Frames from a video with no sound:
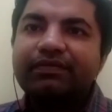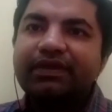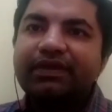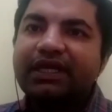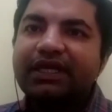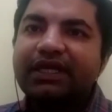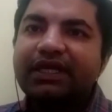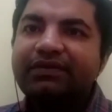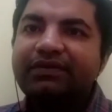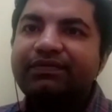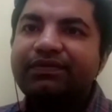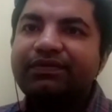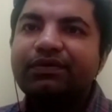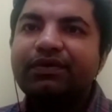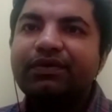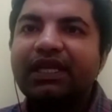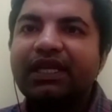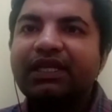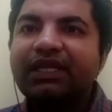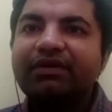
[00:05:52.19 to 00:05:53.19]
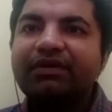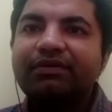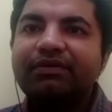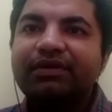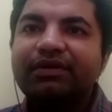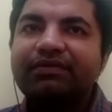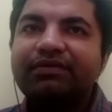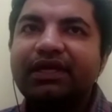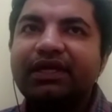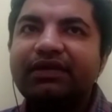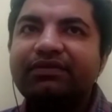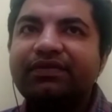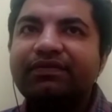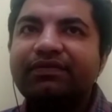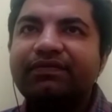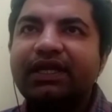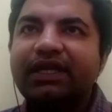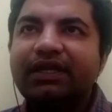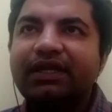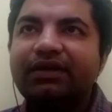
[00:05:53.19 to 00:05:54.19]
They give you anywhere between
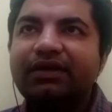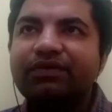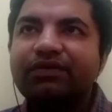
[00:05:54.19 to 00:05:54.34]
15